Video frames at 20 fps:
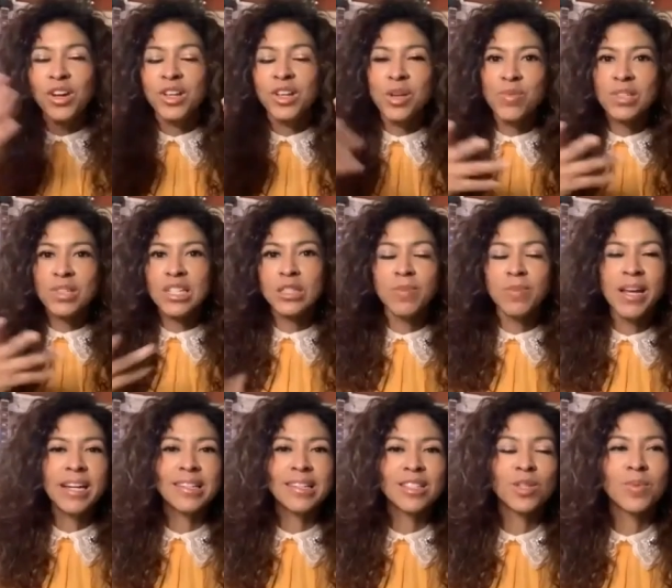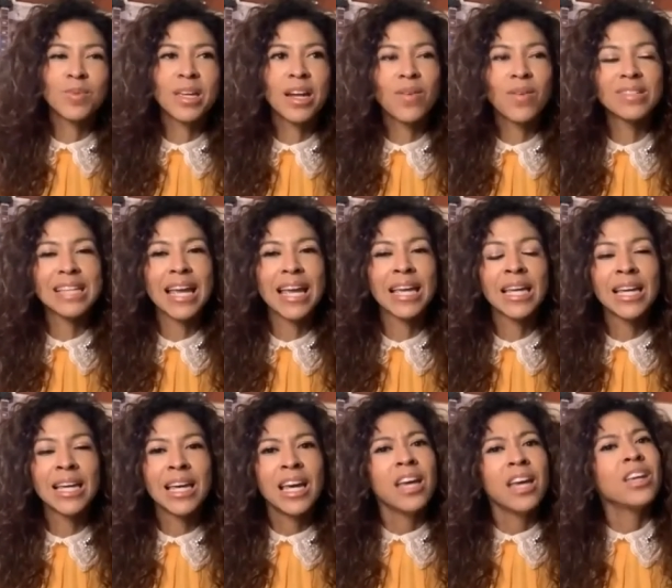And he was explaining it to me, and I was like,
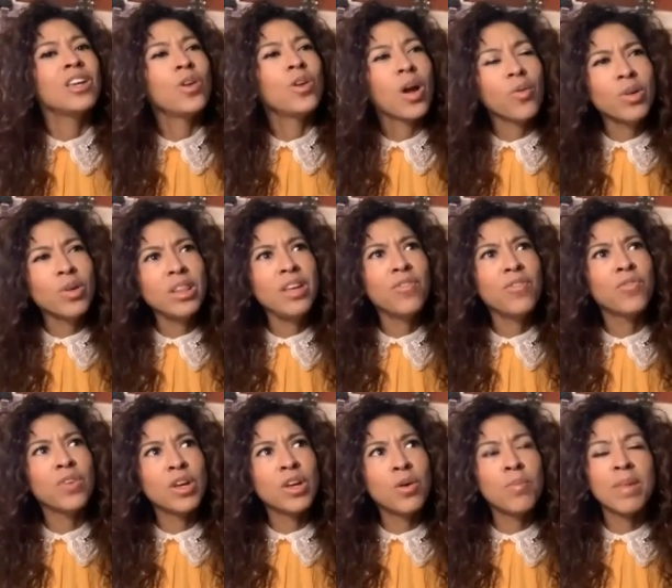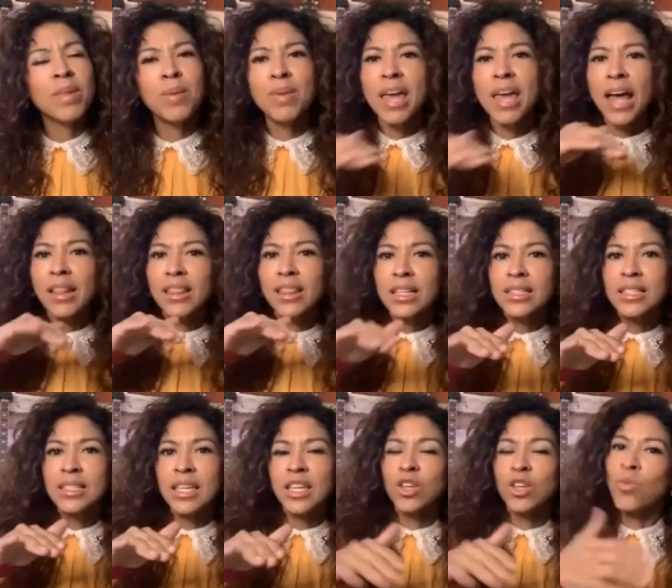I really feel maybe at this key.